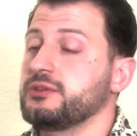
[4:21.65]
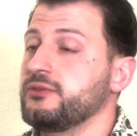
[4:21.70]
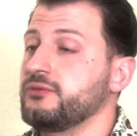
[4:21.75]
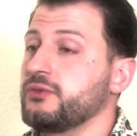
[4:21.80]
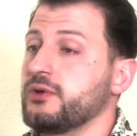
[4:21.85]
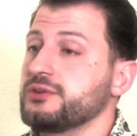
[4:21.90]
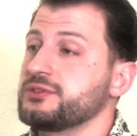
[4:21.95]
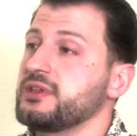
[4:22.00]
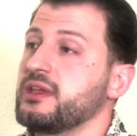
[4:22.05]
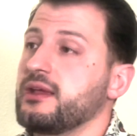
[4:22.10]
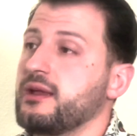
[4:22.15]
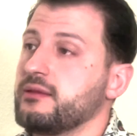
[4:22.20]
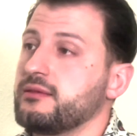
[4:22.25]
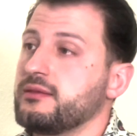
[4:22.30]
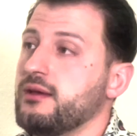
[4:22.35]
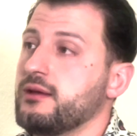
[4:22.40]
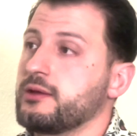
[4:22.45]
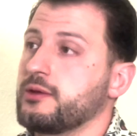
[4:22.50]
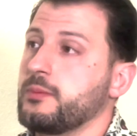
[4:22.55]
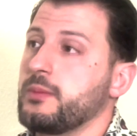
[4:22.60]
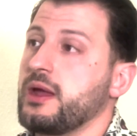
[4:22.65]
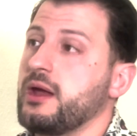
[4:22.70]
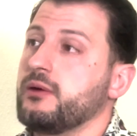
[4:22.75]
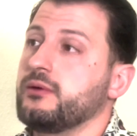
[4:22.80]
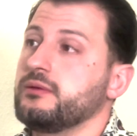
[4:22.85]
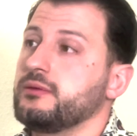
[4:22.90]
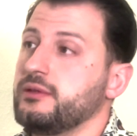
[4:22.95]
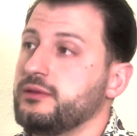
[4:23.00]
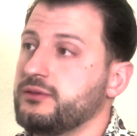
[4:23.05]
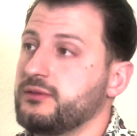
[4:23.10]
The first thing I talk
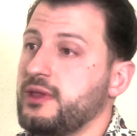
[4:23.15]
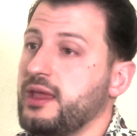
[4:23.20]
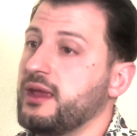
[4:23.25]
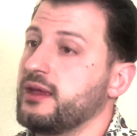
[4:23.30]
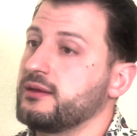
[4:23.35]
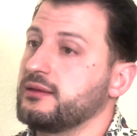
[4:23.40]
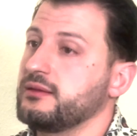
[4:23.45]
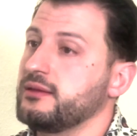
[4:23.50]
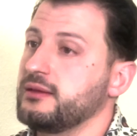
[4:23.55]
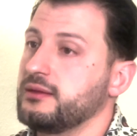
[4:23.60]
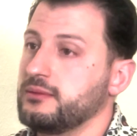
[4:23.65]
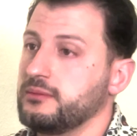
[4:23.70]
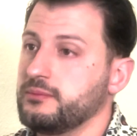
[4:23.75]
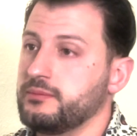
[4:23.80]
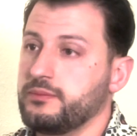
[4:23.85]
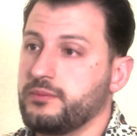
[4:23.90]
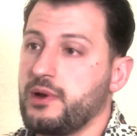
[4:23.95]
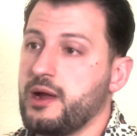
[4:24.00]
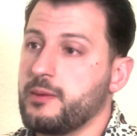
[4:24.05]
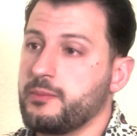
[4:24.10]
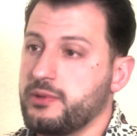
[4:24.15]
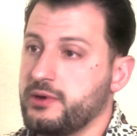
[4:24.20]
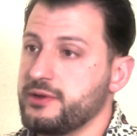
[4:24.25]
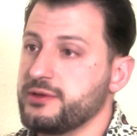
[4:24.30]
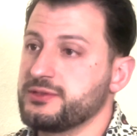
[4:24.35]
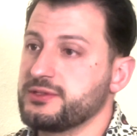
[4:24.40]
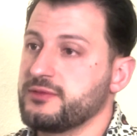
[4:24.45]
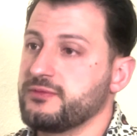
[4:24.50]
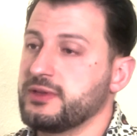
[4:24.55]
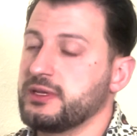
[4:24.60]
about is the handling
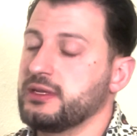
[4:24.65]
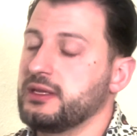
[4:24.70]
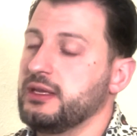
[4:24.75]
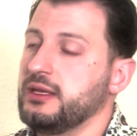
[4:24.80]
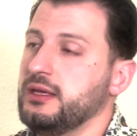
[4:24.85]
properties of it,